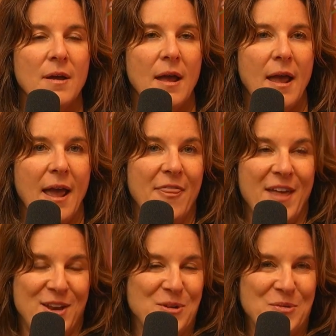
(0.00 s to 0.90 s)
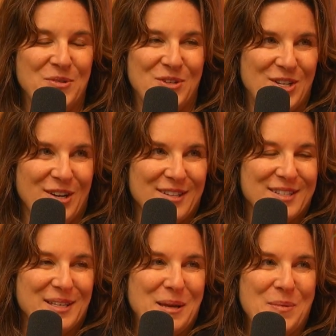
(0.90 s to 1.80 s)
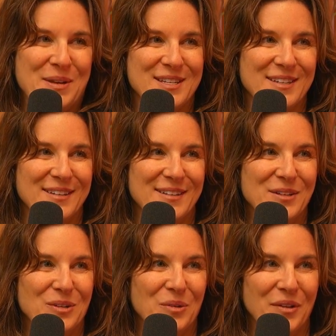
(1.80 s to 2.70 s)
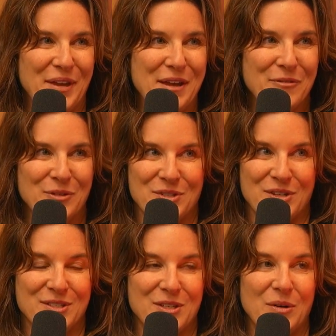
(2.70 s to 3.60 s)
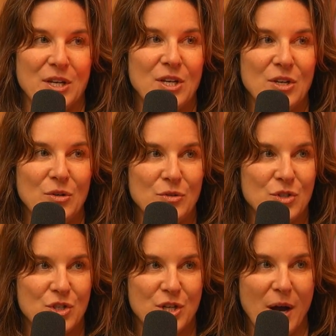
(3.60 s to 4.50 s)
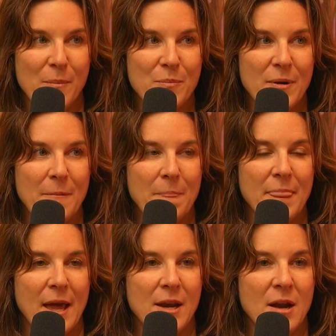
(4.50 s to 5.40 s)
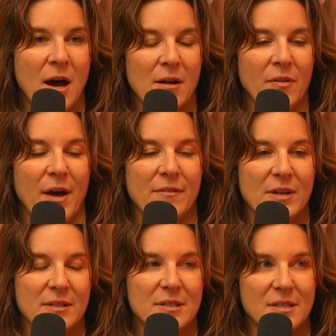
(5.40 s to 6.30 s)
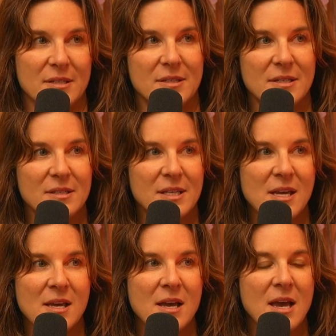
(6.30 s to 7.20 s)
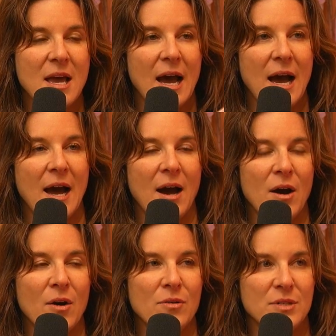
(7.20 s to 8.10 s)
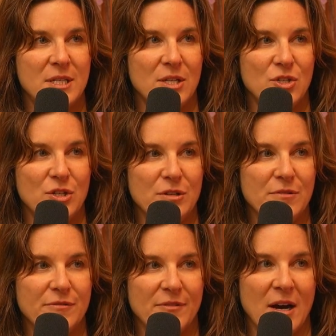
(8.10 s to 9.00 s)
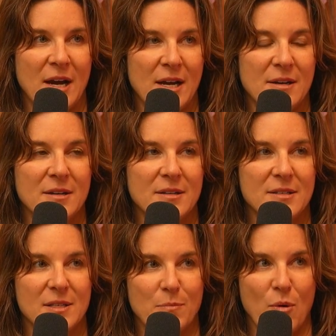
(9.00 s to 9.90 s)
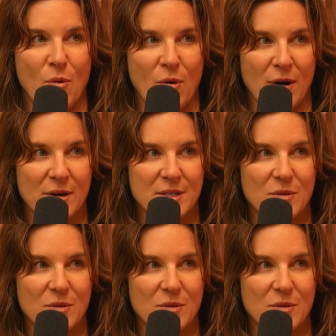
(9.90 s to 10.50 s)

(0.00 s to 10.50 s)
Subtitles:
And then you took this leap into relief, which was also a huge jump and not a lot of consistency. How did you find support?